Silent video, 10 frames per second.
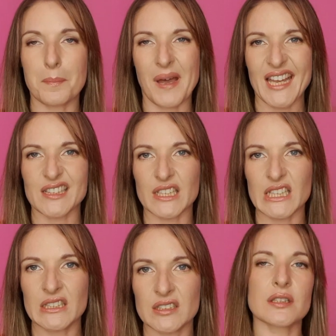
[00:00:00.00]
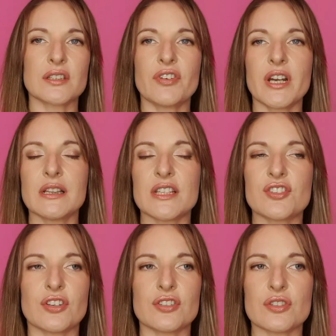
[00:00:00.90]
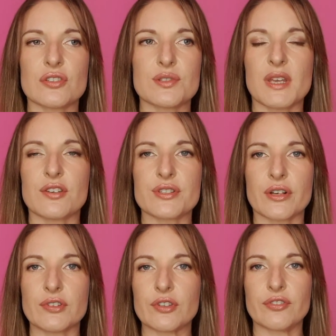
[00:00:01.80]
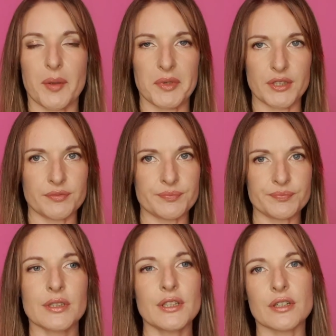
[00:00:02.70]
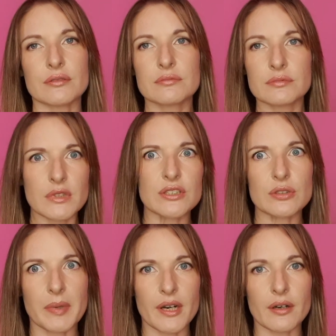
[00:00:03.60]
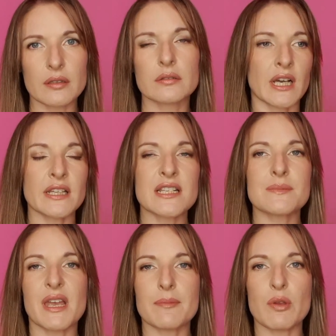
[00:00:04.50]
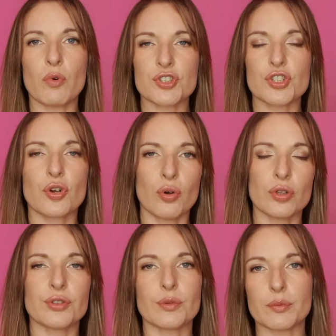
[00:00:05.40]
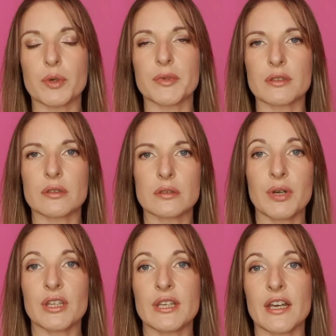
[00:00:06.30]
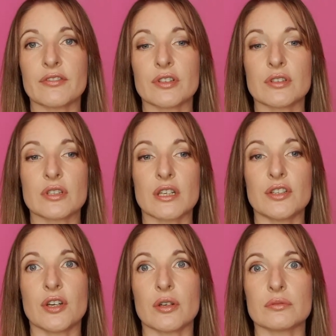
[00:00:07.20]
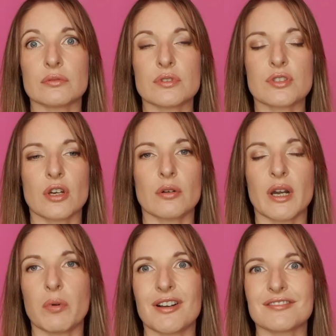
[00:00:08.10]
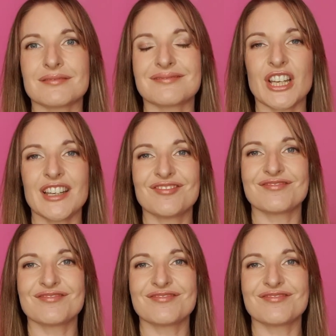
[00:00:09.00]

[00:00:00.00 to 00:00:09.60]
badly. The very least you can do is make yourself look feminine. You know, like, do better. At least make me want to call you a woman. But you haven't, and you don't, so I won't, okay?